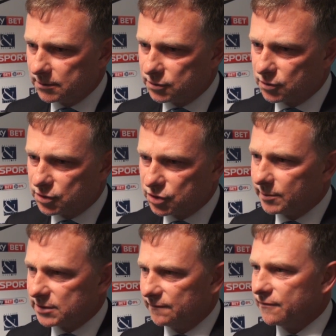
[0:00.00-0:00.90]
George
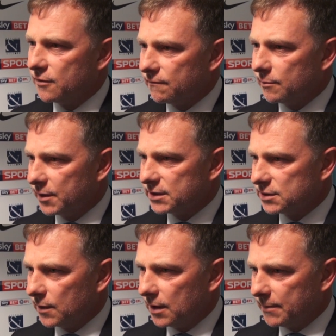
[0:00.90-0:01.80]
Thomas in front of him
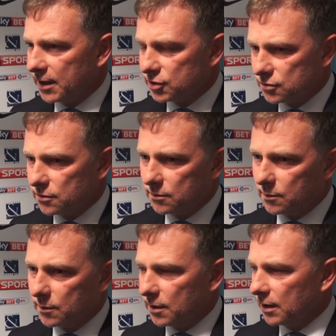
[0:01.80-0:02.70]
pretty well and made sure that
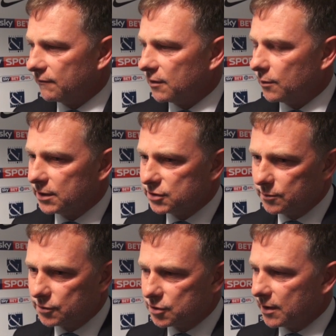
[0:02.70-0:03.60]
we weren't giving away too
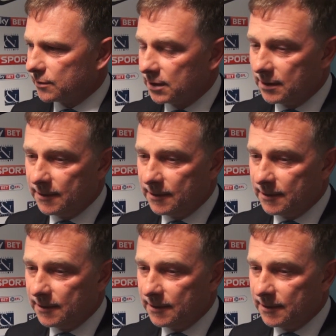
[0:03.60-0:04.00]
much ground.